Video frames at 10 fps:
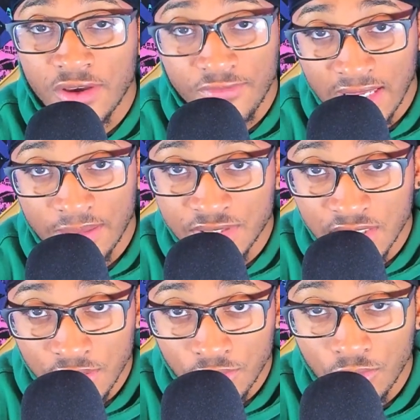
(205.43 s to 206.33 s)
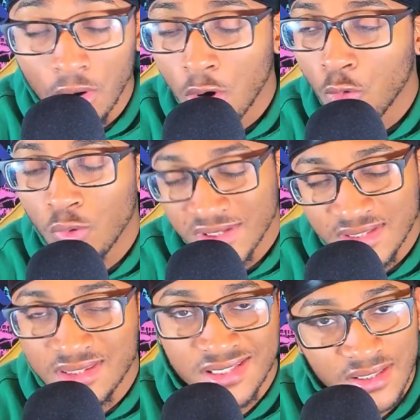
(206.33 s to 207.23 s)
of the MCU
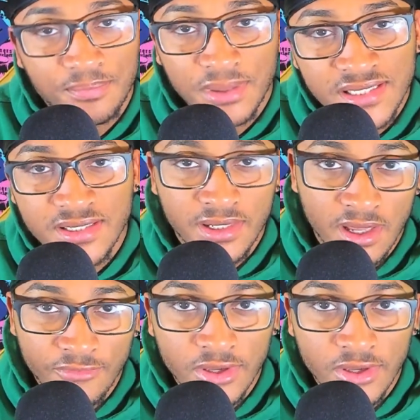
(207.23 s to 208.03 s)
was the simplicity of